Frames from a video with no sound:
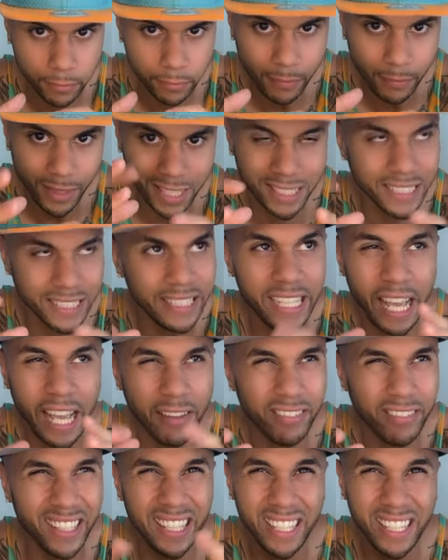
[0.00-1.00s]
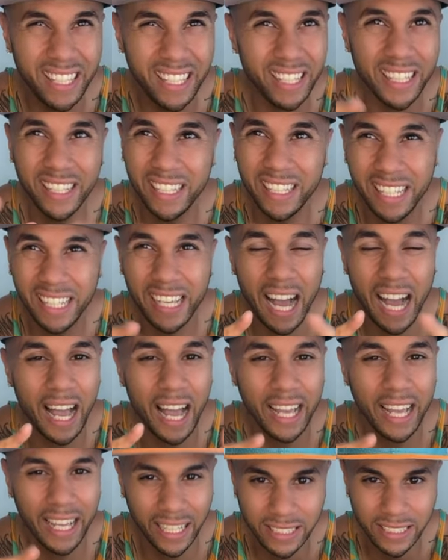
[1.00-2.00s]

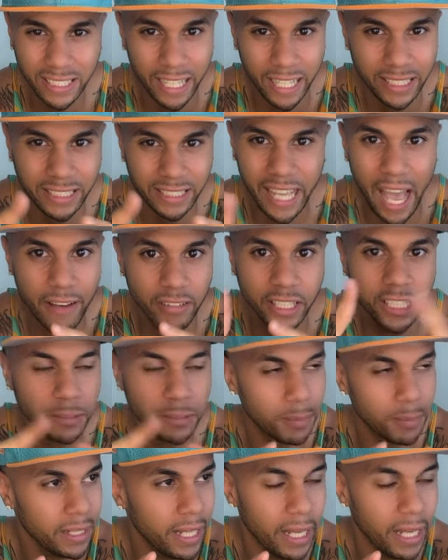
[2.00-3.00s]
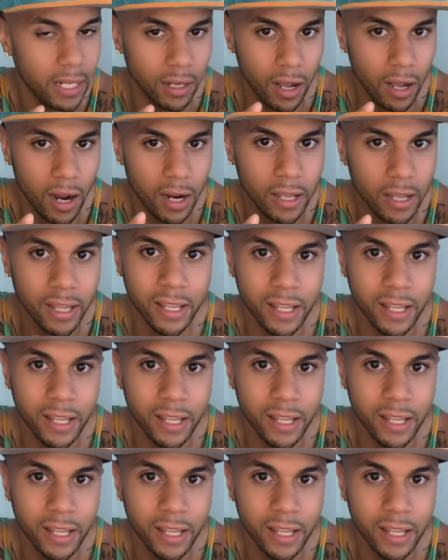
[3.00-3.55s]
C-A-V-E-N-D-I-S-H, Cavendish banana, all right?